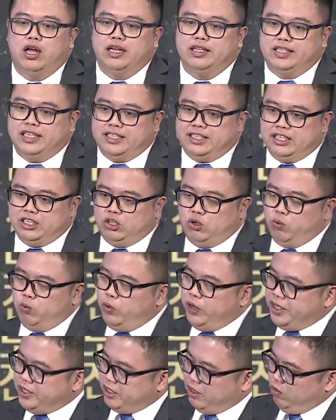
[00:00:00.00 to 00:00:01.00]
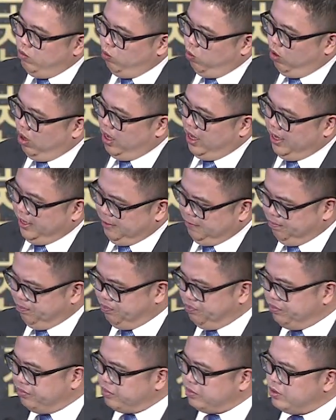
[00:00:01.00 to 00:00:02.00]
This is a reason why
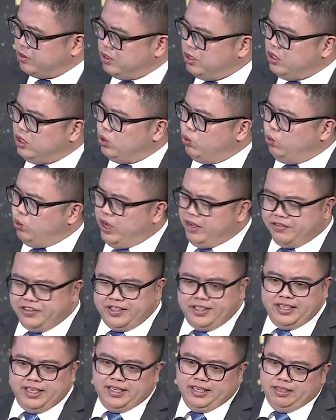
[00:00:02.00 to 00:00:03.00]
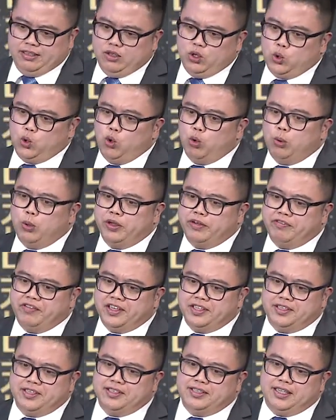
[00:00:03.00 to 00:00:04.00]
we have seen global
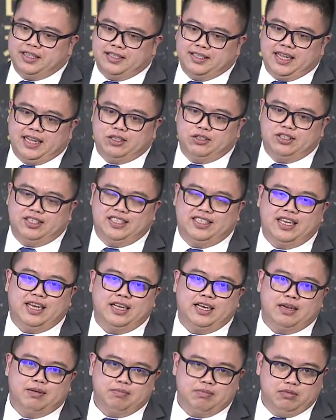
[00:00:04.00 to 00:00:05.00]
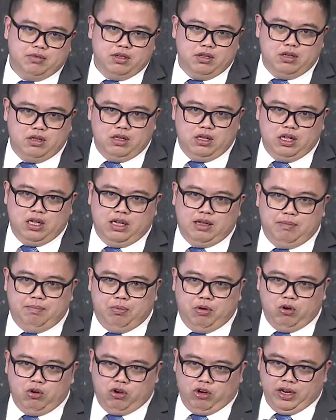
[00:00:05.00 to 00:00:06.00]
investors, they start to sign up
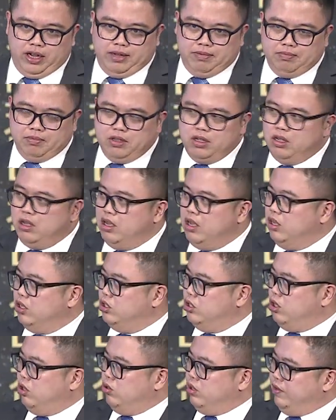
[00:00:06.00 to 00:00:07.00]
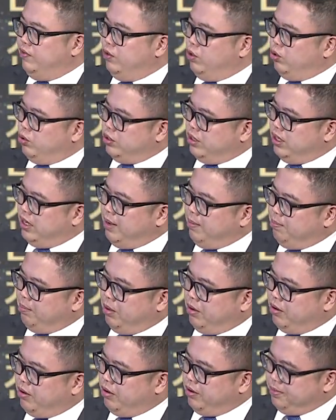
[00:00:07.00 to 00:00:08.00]
Bond Connect. So if you look at the
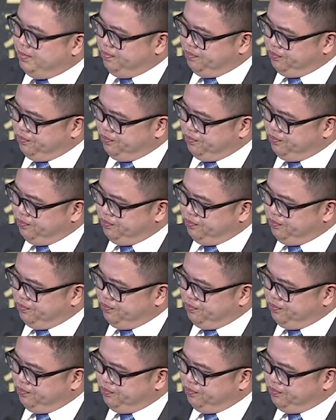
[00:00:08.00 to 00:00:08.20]
number,